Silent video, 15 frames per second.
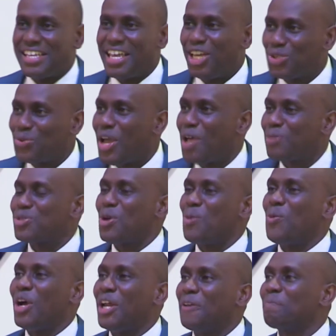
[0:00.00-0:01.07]
here. It will help
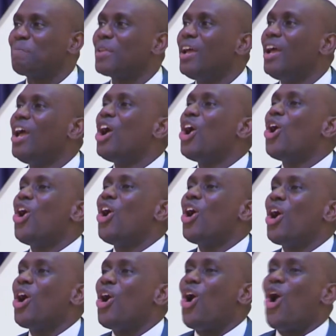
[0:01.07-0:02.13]
someone.
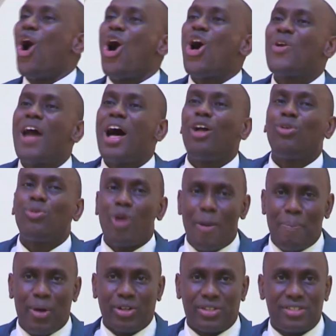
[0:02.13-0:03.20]
Oral
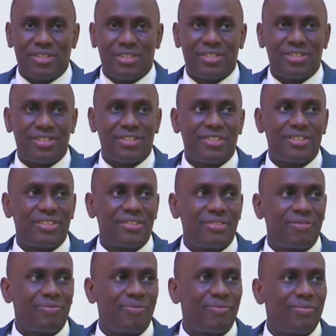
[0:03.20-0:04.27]

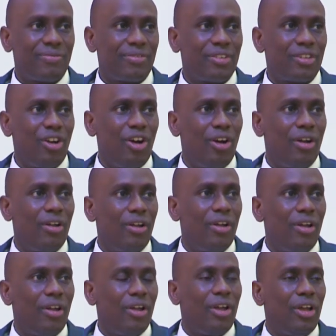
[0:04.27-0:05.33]
Roberts
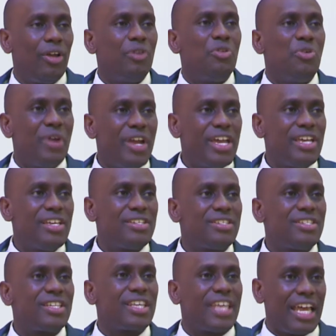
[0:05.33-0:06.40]

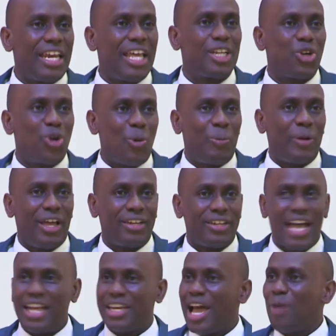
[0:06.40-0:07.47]
raised Kenneth Copeland.
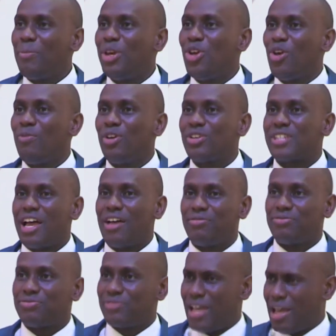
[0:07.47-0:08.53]
And how many of us
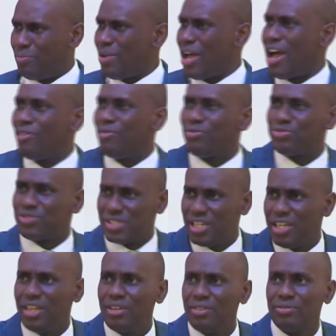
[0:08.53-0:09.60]
have, have, have
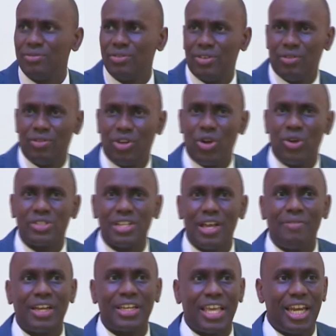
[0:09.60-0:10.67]
seen God's
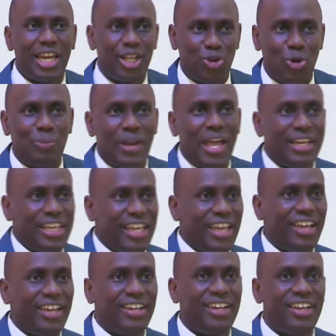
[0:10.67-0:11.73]
servant Kenneth Copeland
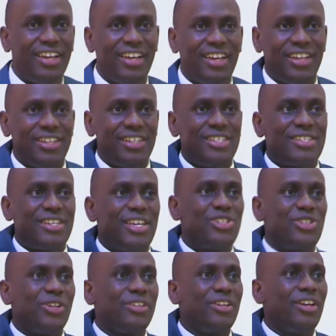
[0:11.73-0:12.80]
here in this
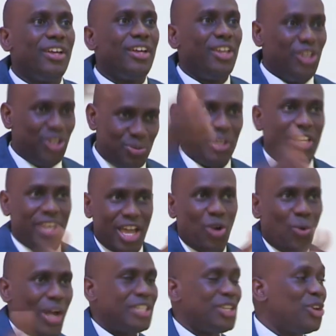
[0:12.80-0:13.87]
nation? He's been here,
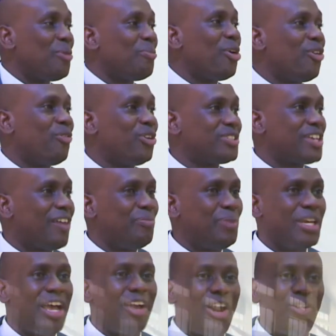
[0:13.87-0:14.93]
quite a number of us have
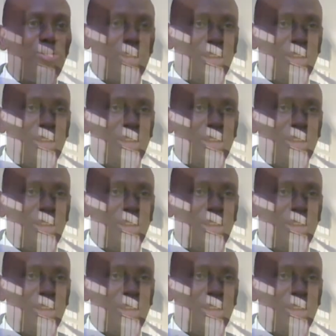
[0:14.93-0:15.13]
been around